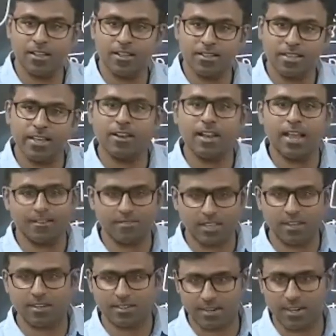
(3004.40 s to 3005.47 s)
they will have
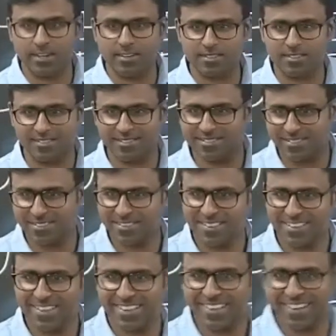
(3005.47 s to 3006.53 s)
their traits.
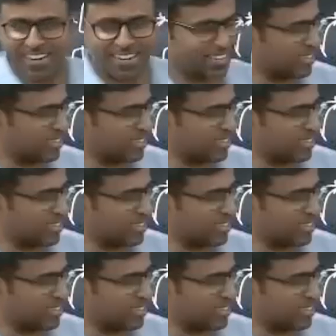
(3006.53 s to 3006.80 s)
Correct,